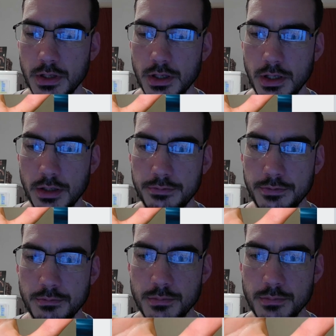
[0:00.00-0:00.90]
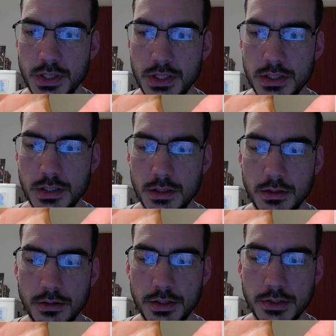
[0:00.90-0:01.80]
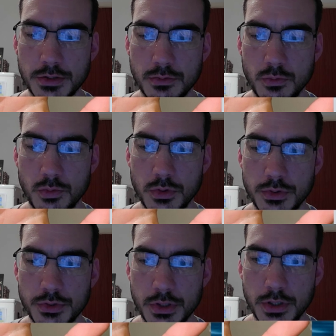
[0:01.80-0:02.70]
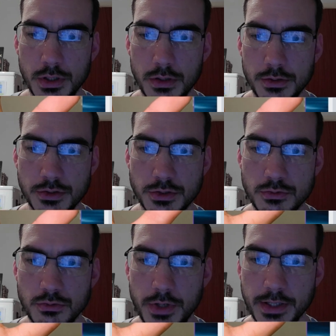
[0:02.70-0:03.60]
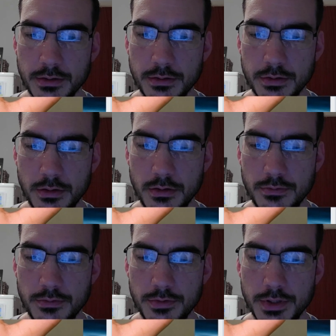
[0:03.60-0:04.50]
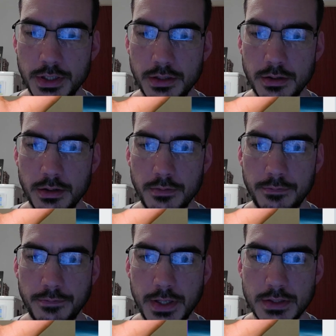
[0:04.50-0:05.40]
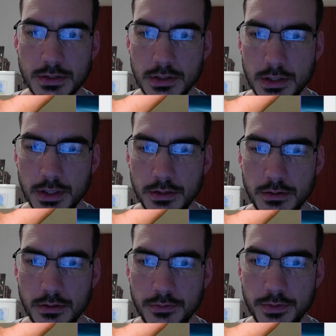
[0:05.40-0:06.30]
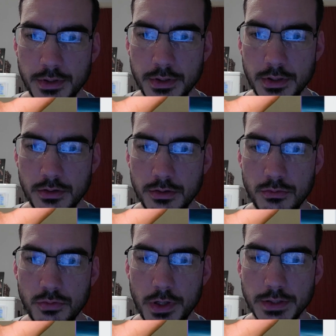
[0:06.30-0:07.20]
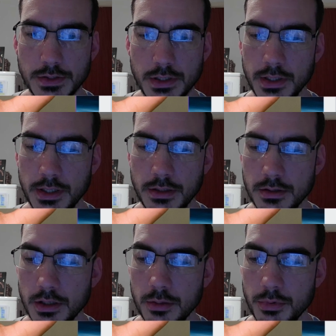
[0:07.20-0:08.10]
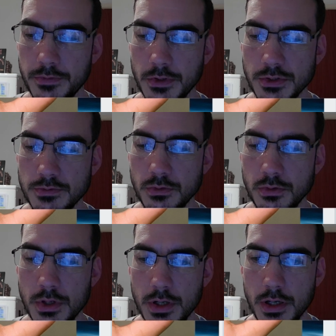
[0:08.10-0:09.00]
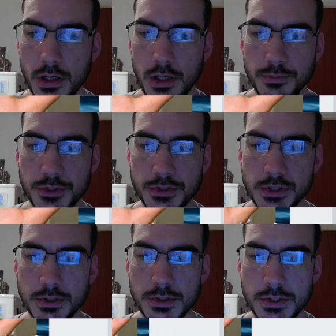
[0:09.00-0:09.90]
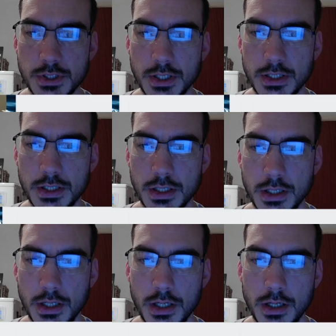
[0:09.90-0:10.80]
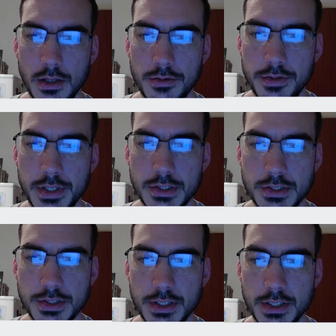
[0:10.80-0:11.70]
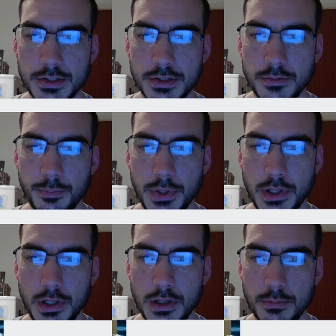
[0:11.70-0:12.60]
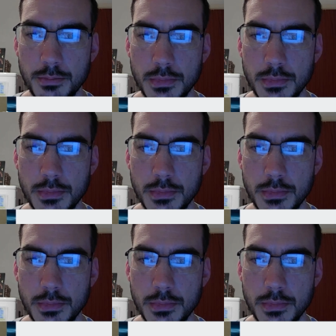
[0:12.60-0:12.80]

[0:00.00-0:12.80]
And for me, this was the strength of the fate line on the right hand. But first of all, I'm just going to say this is the palm